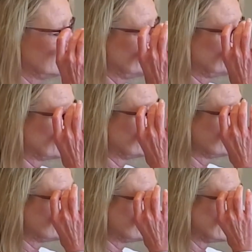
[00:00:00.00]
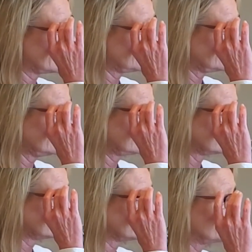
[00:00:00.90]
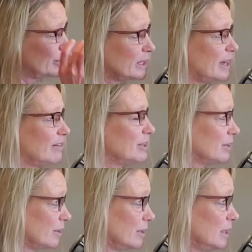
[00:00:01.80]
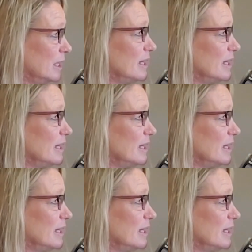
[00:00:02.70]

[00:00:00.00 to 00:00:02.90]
400 student athletes. And so if we could have another